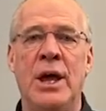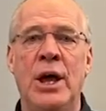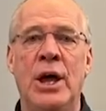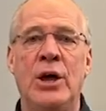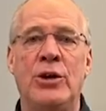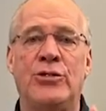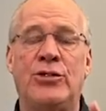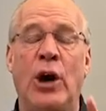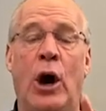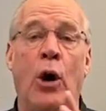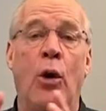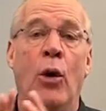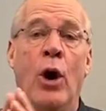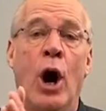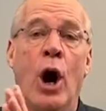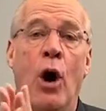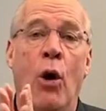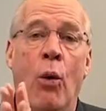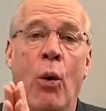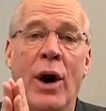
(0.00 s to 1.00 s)
So,
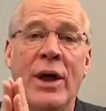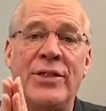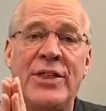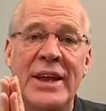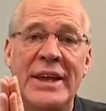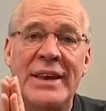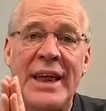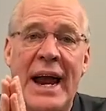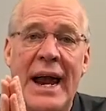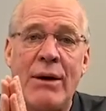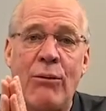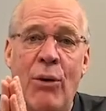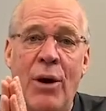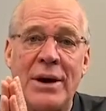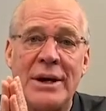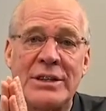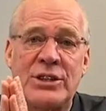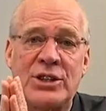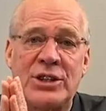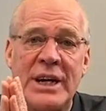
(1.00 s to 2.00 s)
one thing that I want
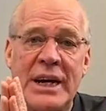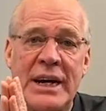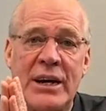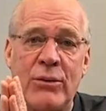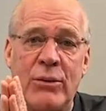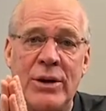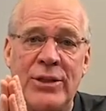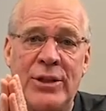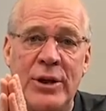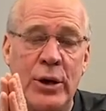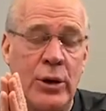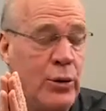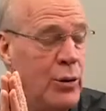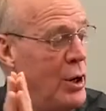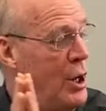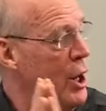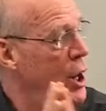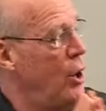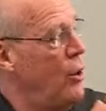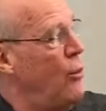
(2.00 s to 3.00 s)
to share with you
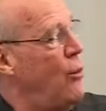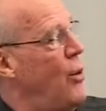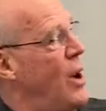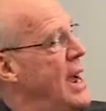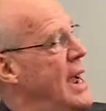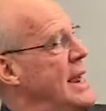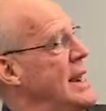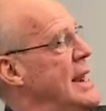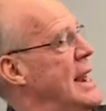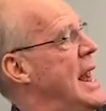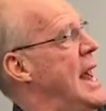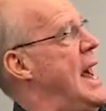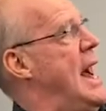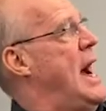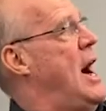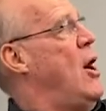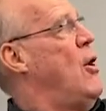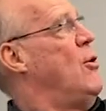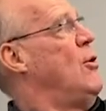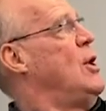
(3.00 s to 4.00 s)
right
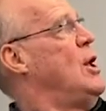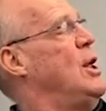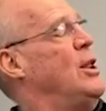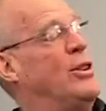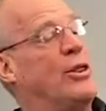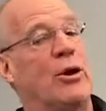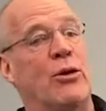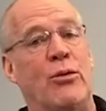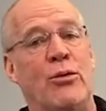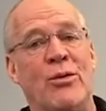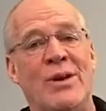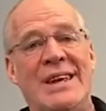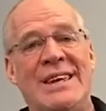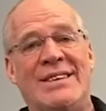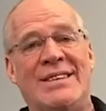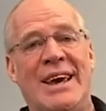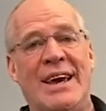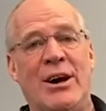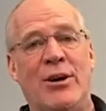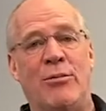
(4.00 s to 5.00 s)
now, the
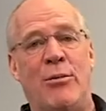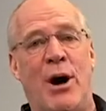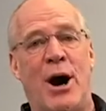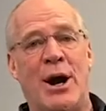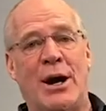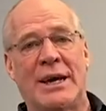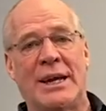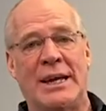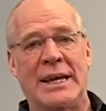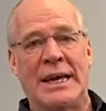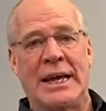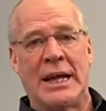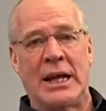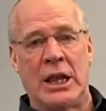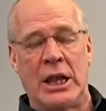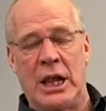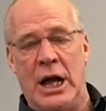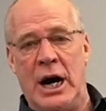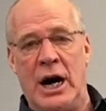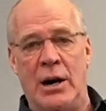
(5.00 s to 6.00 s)
Retail Marketing
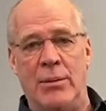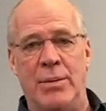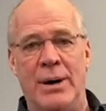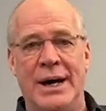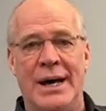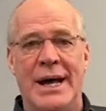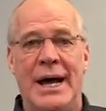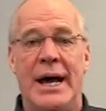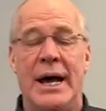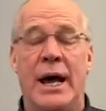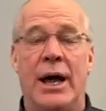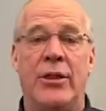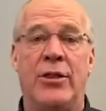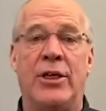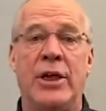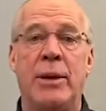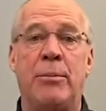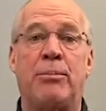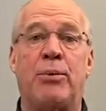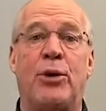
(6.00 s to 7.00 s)
Club,
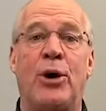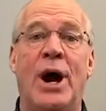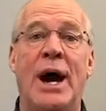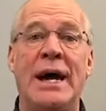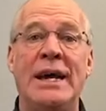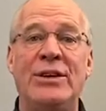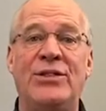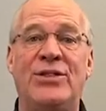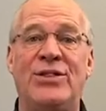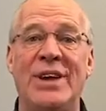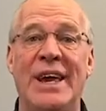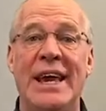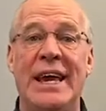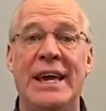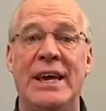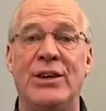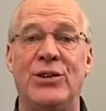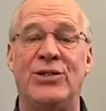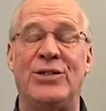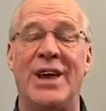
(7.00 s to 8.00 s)
the price
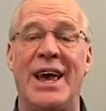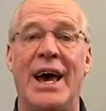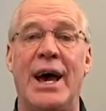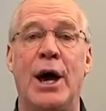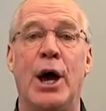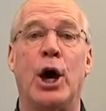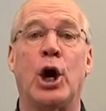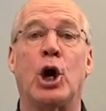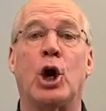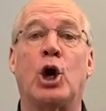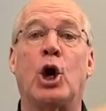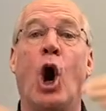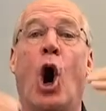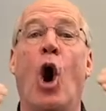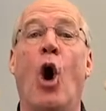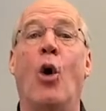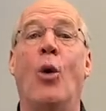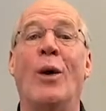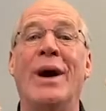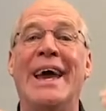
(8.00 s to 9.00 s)
is
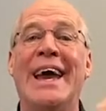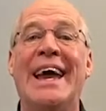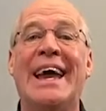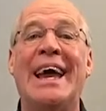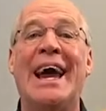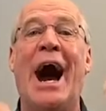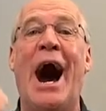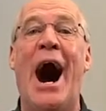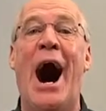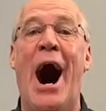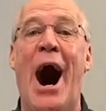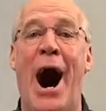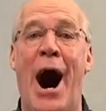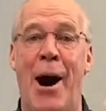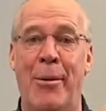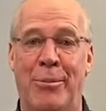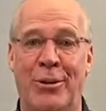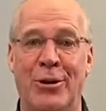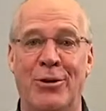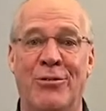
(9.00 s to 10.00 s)
going
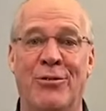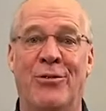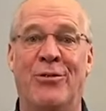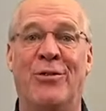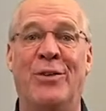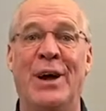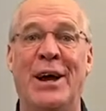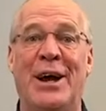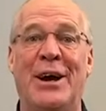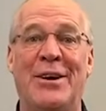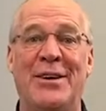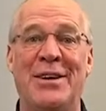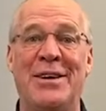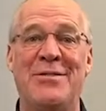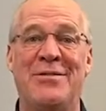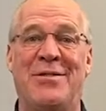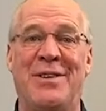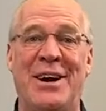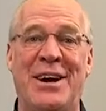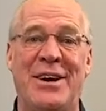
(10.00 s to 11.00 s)
up very,
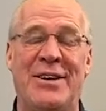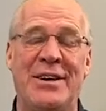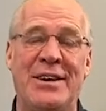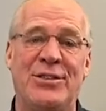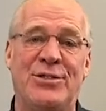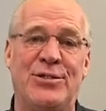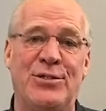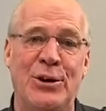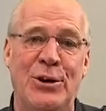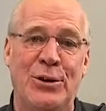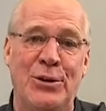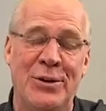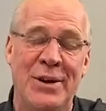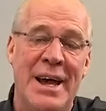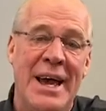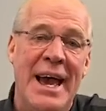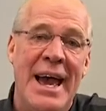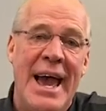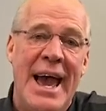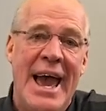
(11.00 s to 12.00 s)
very soon.
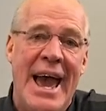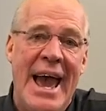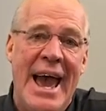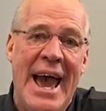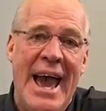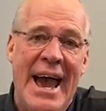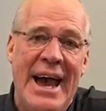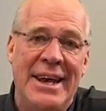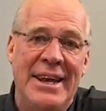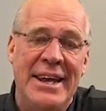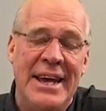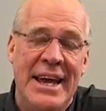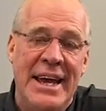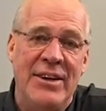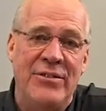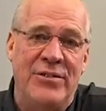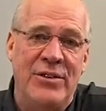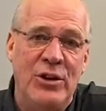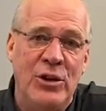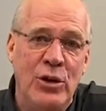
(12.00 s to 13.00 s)
And
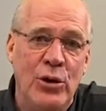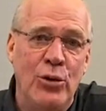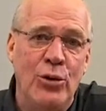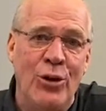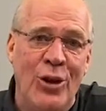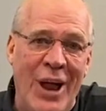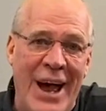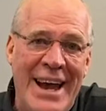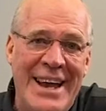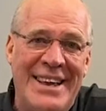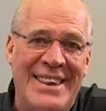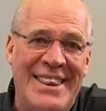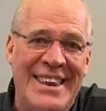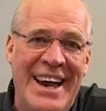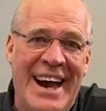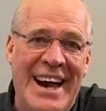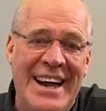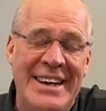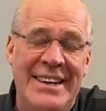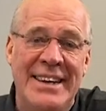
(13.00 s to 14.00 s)
if you like the
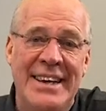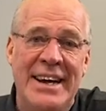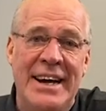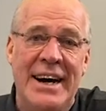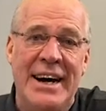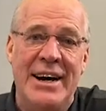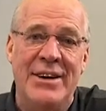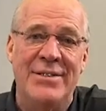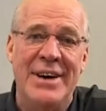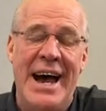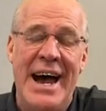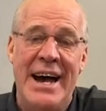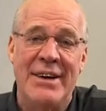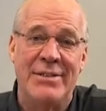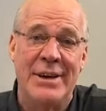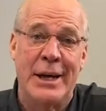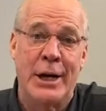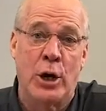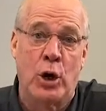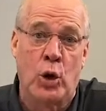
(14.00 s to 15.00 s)
idea of
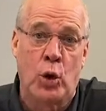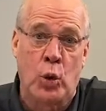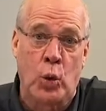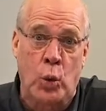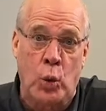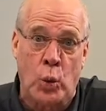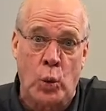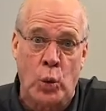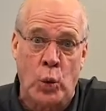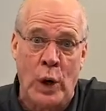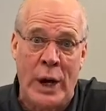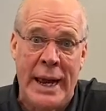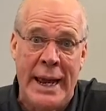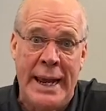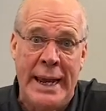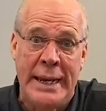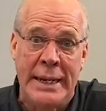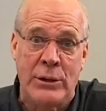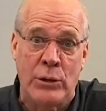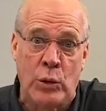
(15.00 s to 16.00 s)
having
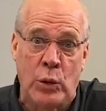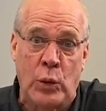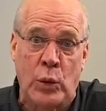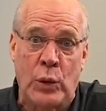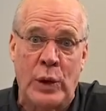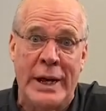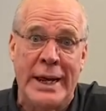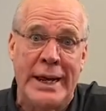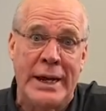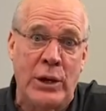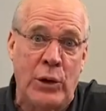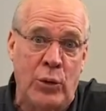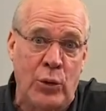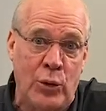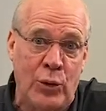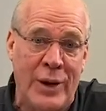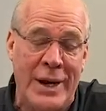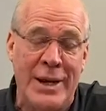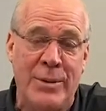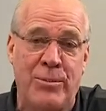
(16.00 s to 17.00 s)
great, great,
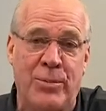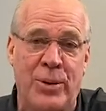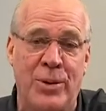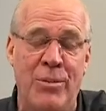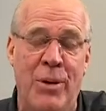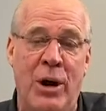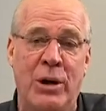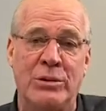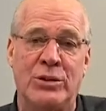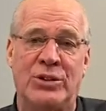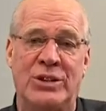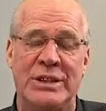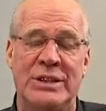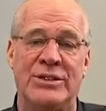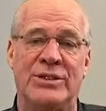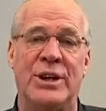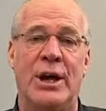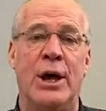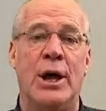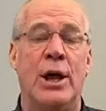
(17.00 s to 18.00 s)
great
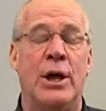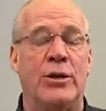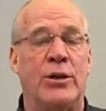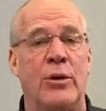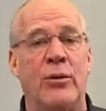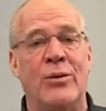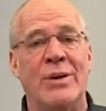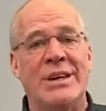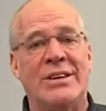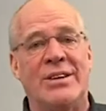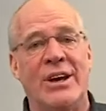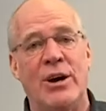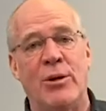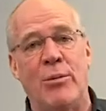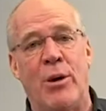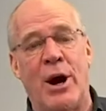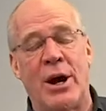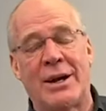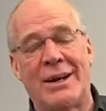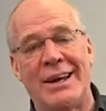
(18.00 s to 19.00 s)
promotions, the Retail
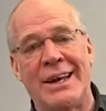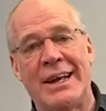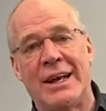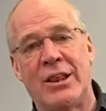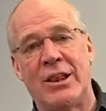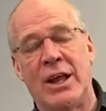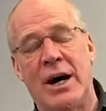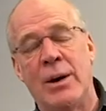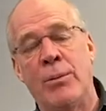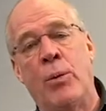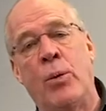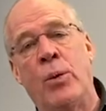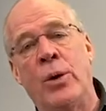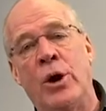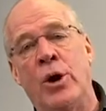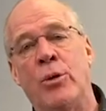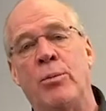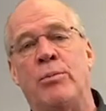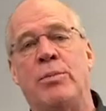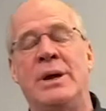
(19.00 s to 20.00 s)
Marketing Club
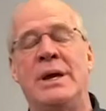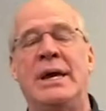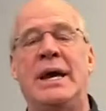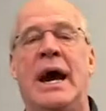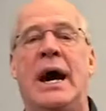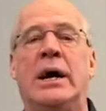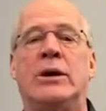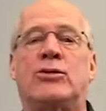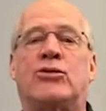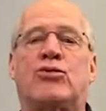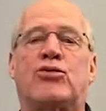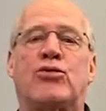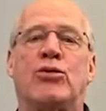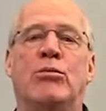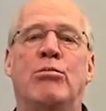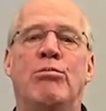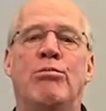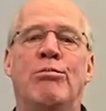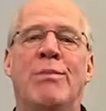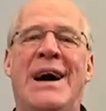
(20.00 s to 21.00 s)
will be a
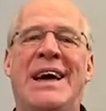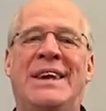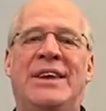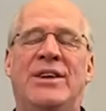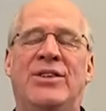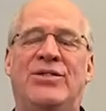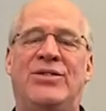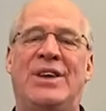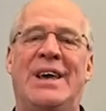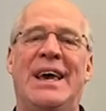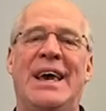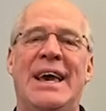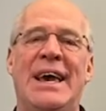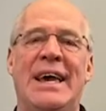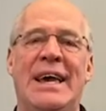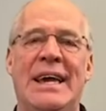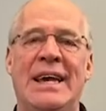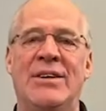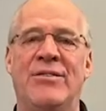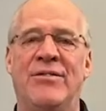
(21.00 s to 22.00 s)
tremendous
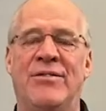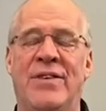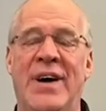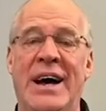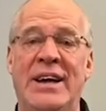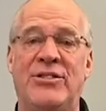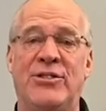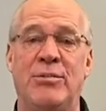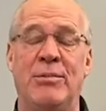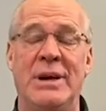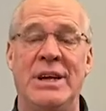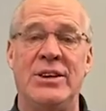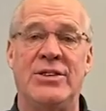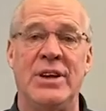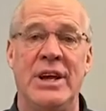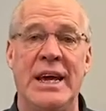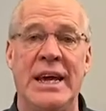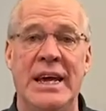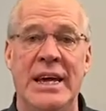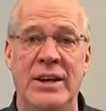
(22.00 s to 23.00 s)
investment
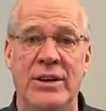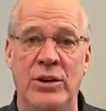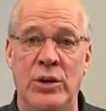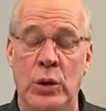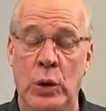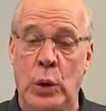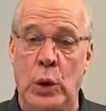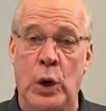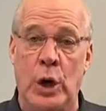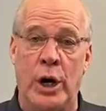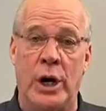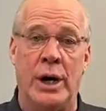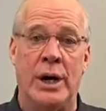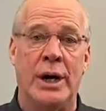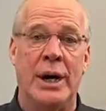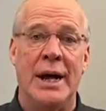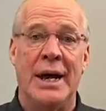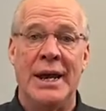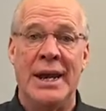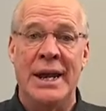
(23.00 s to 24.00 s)
in your
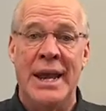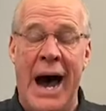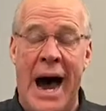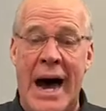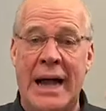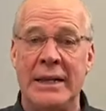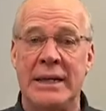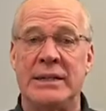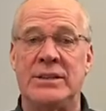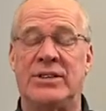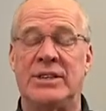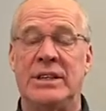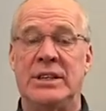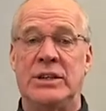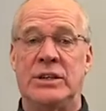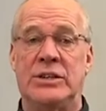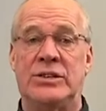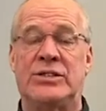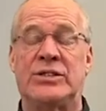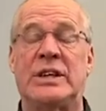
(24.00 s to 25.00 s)
knowledge, in
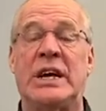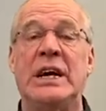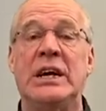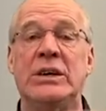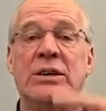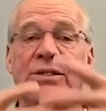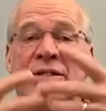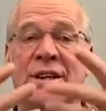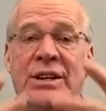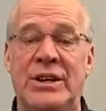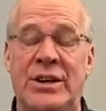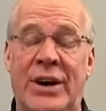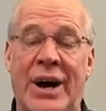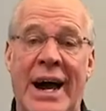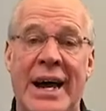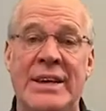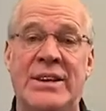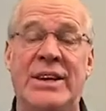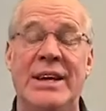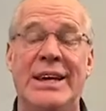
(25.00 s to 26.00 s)
your skills, in your
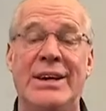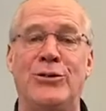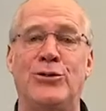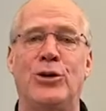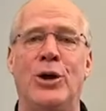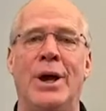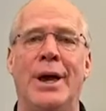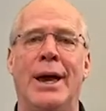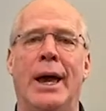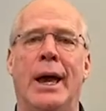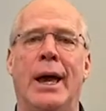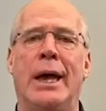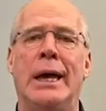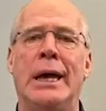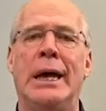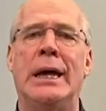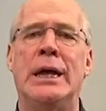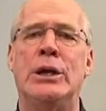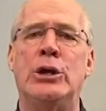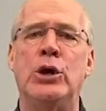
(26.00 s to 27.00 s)
ideas,
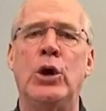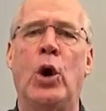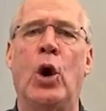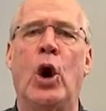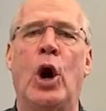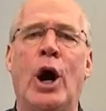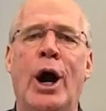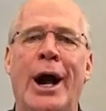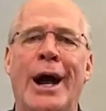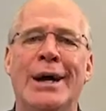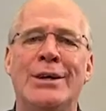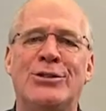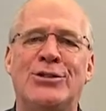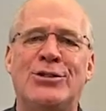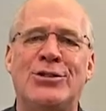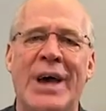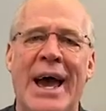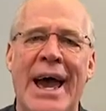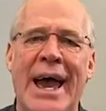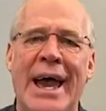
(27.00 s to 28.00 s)
in your
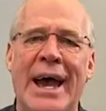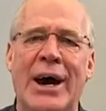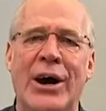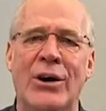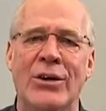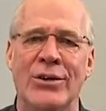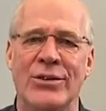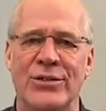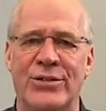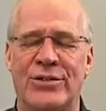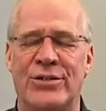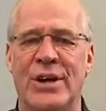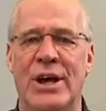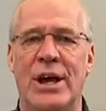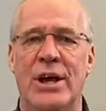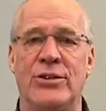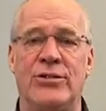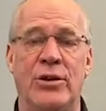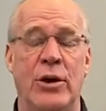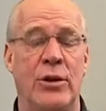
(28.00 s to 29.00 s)
sales.
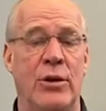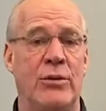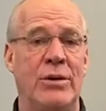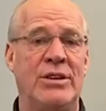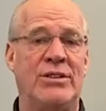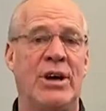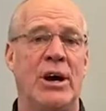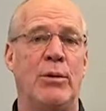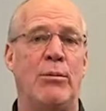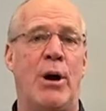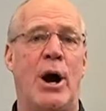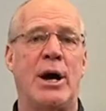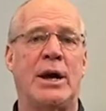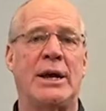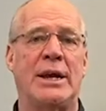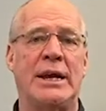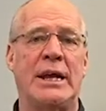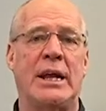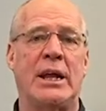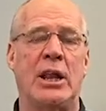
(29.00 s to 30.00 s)
So the Retail
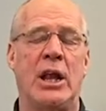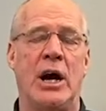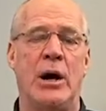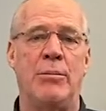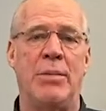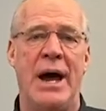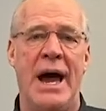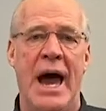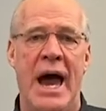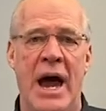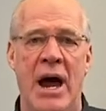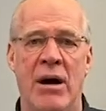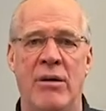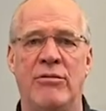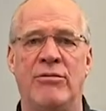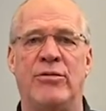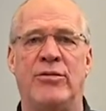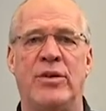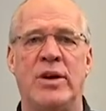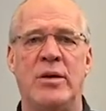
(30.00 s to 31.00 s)
Marketing Club,
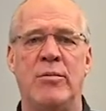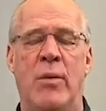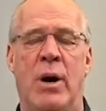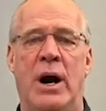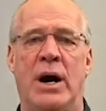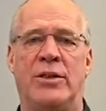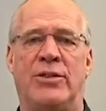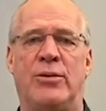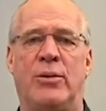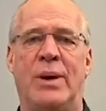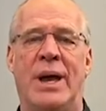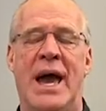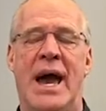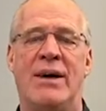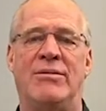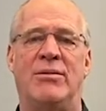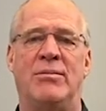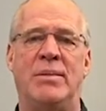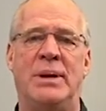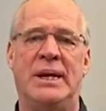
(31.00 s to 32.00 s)
every month we
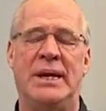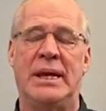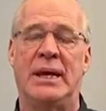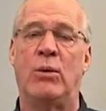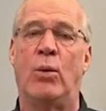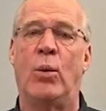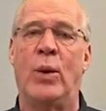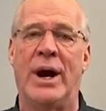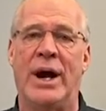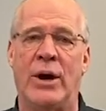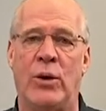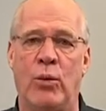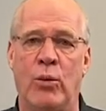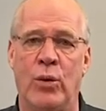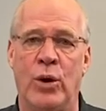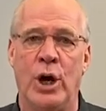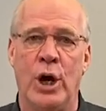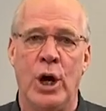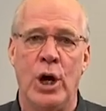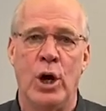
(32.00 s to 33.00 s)
have a meeting where
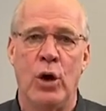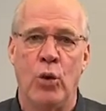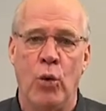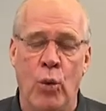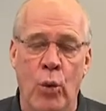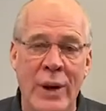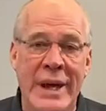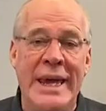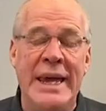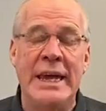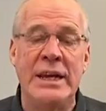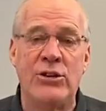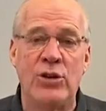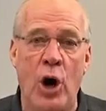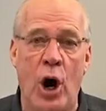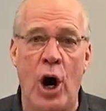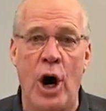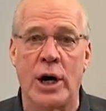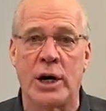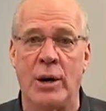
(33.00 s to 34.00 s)
we
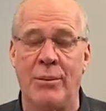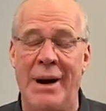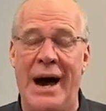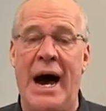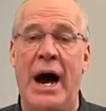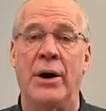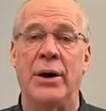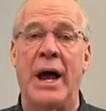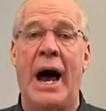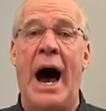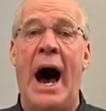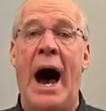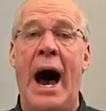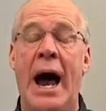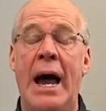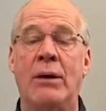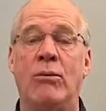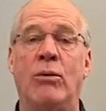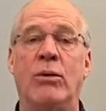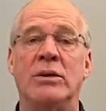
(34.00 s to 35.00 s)
talk about,
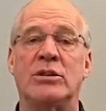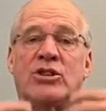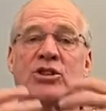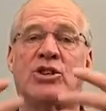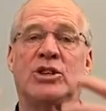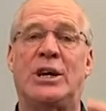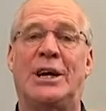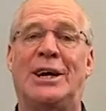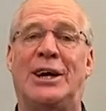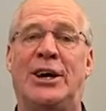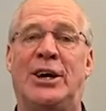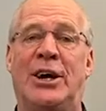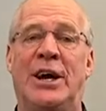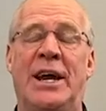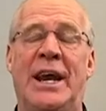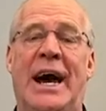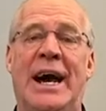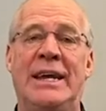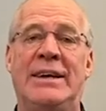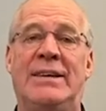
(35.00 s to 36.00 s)
I will share
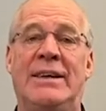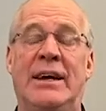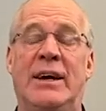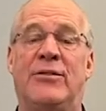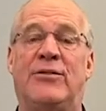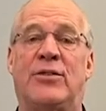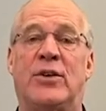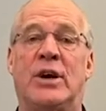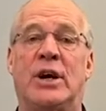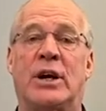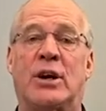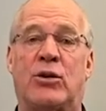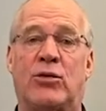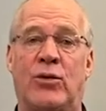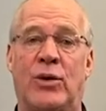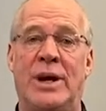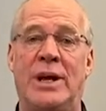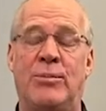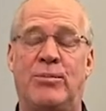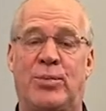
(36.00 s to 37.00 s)
an idea for a
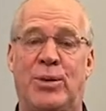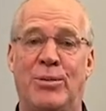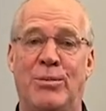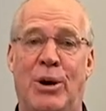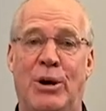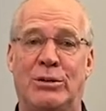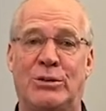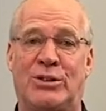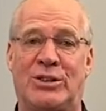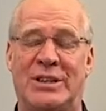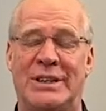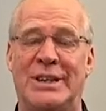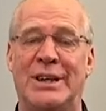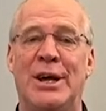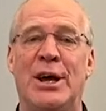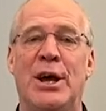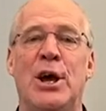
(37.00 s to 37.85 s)
great promotion.